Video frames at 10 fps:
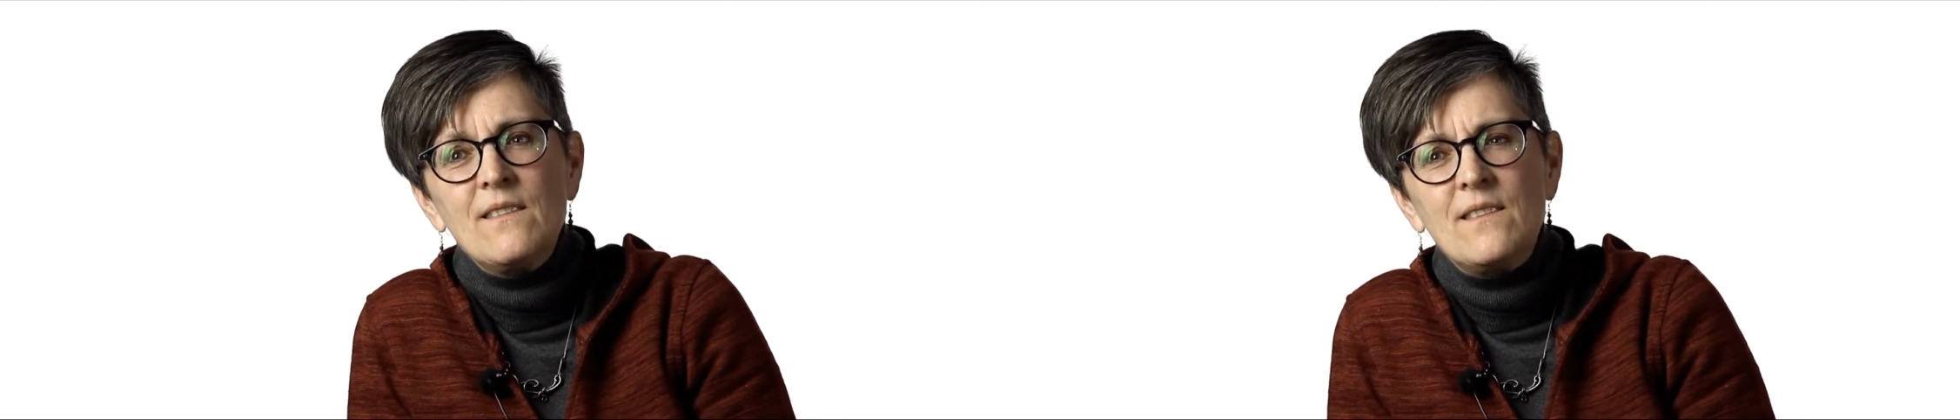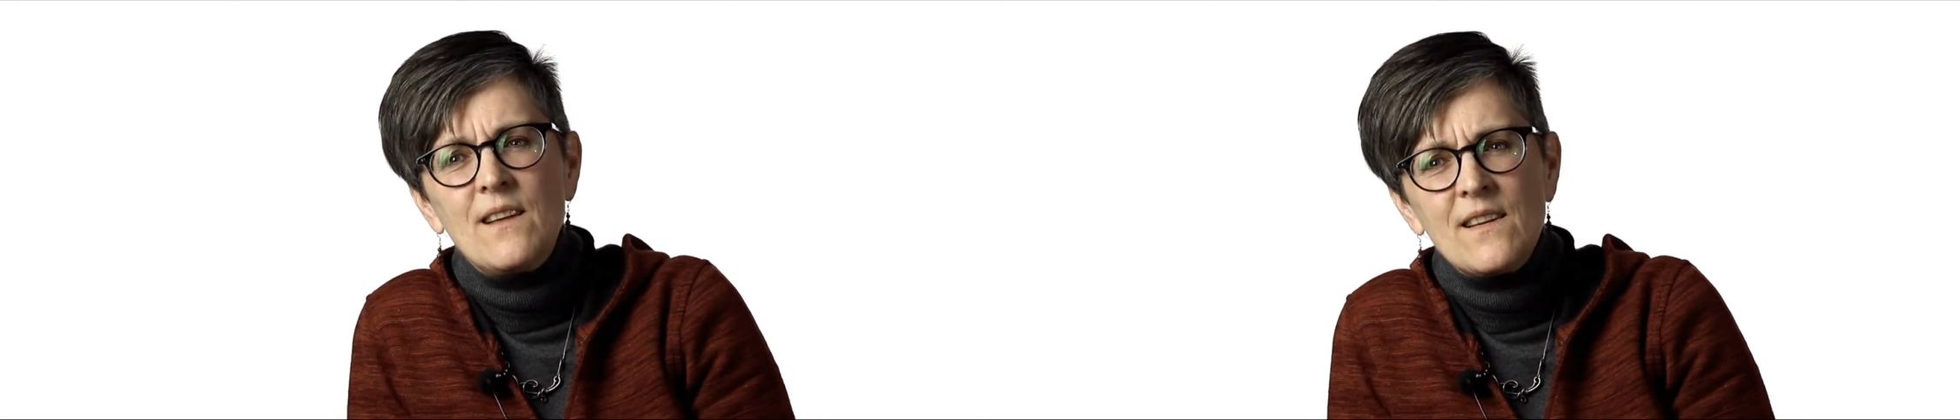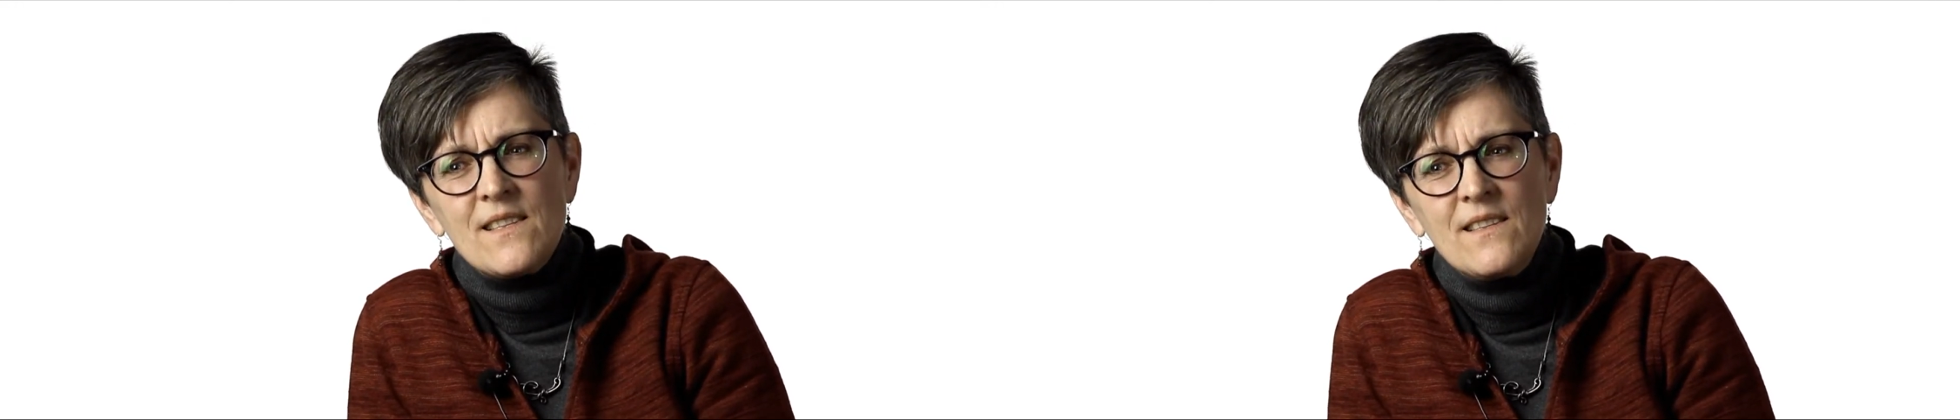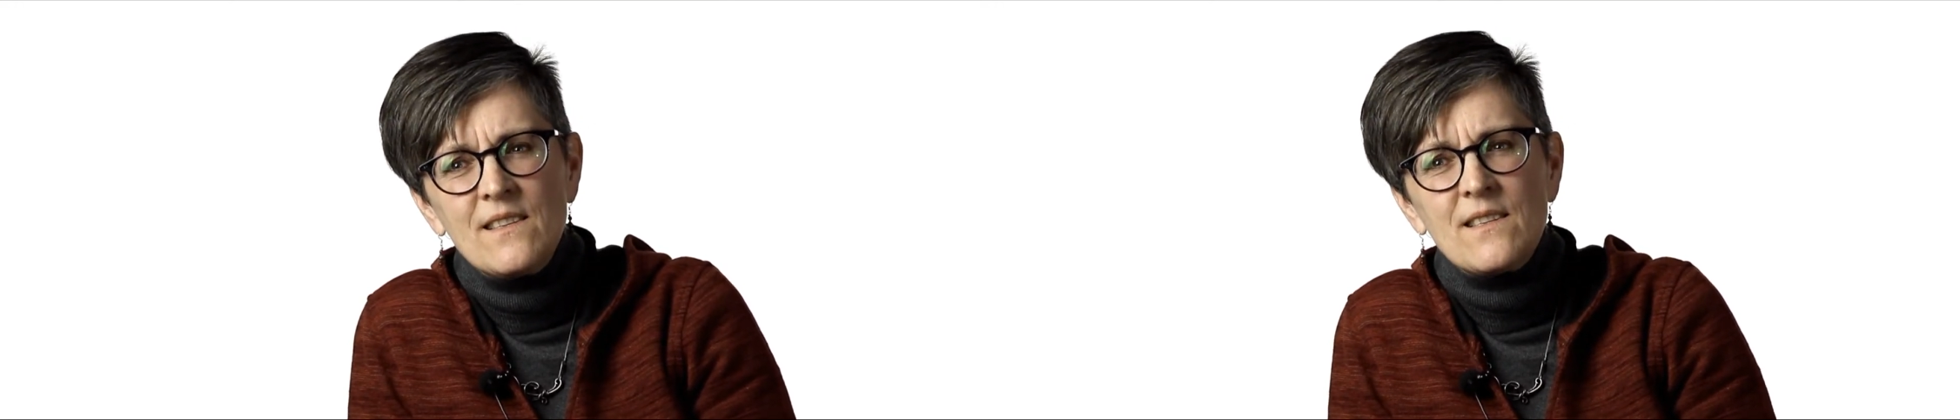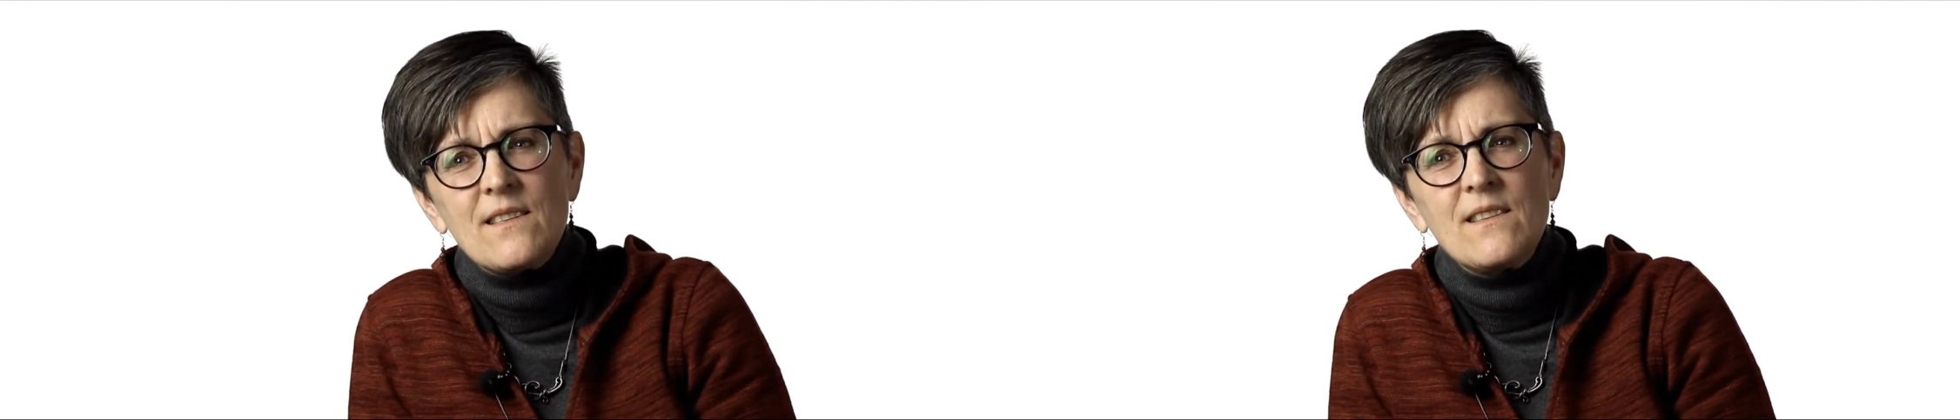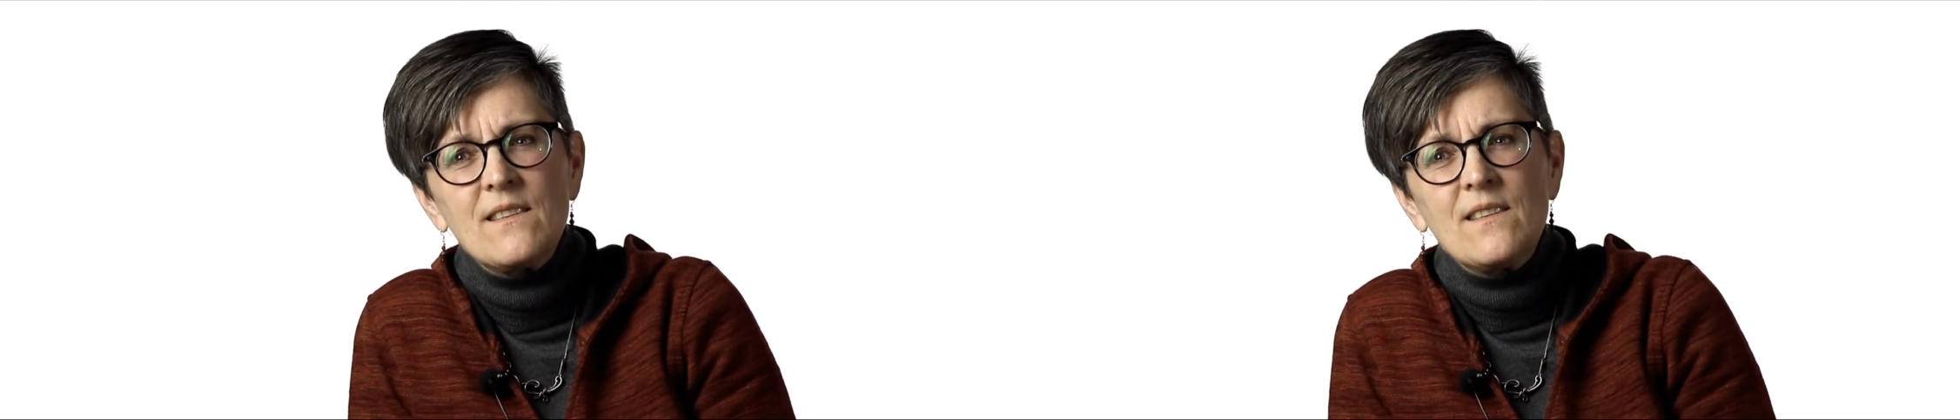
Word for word: doesn't